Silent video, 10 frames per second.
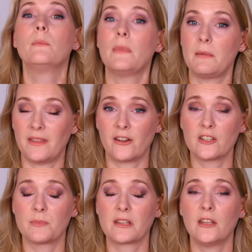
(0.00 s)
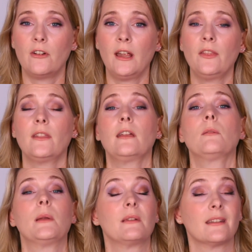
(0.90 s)
Maybe there is bacteria in there,
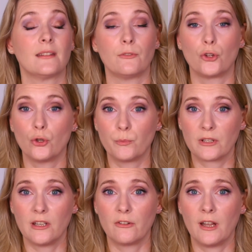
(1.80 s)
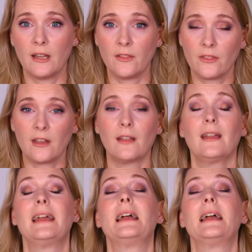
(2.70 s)
maybe there's even good bacteria in there,